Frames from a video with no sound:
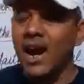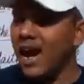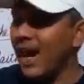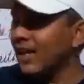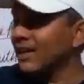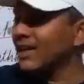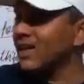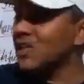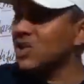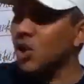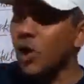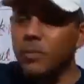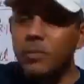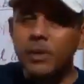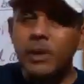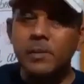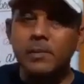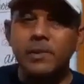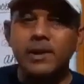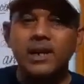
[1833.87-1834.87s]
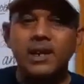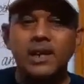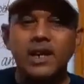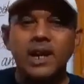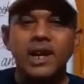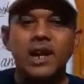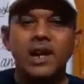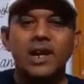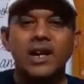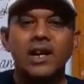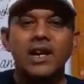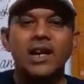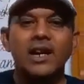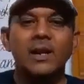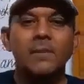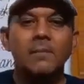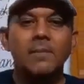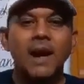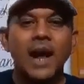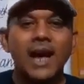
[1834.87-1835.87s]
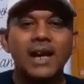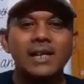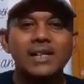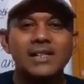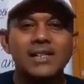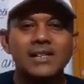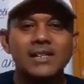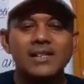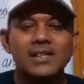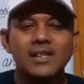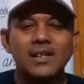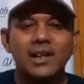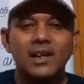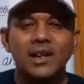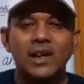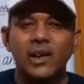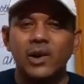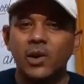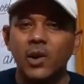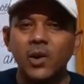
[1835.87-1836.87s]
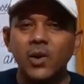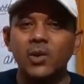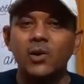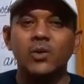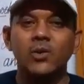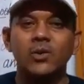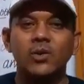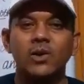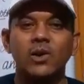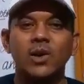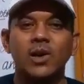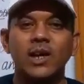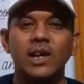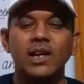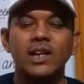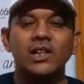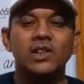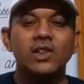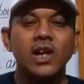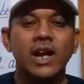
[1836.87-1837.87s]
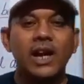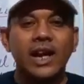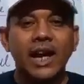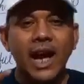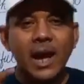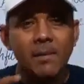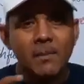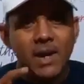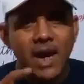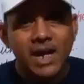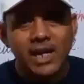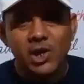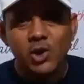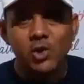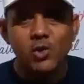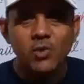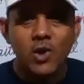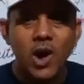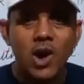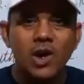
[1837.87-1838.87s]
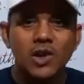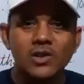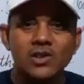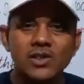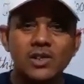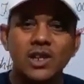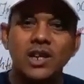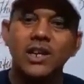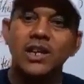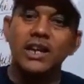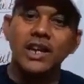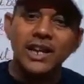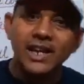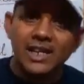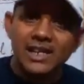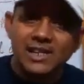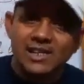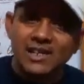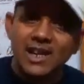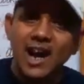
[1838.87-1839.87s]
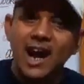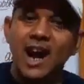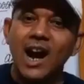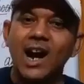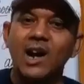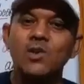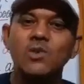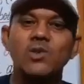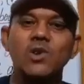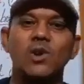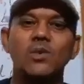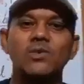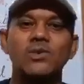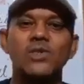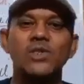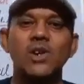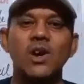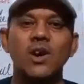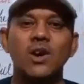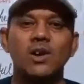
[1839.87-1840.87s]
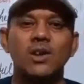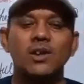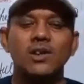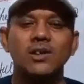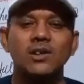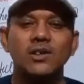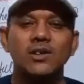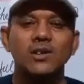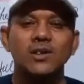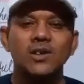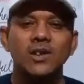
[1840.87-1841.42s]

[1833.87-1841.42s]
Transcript: And the shopkeeper replies, no, the camera you want is out of stock.